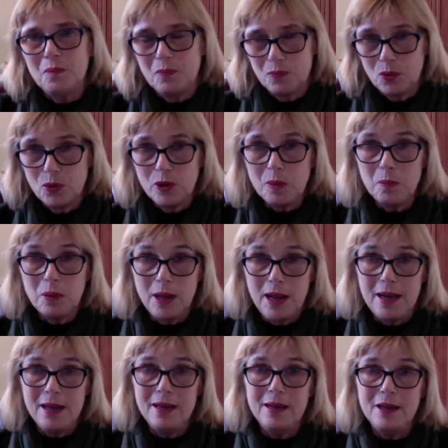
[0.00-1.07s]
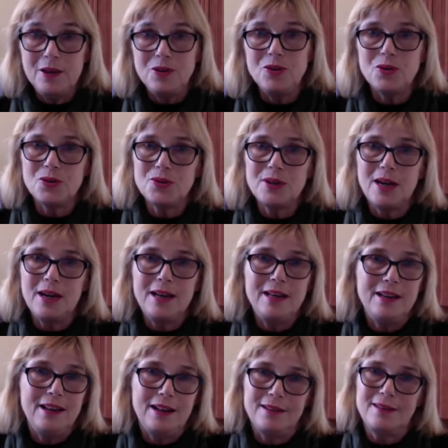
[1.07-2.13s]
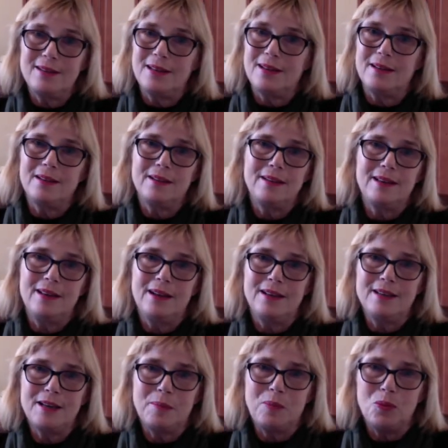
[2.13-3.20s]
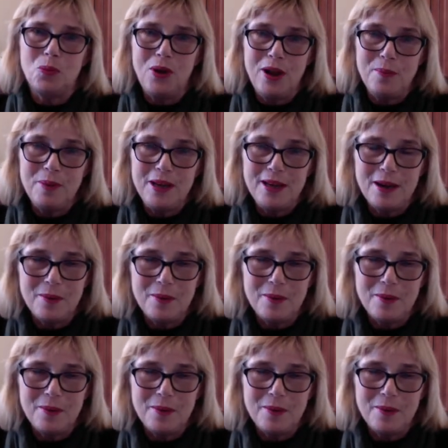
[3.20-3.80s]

ruling planet in your sign, that's a double whammy.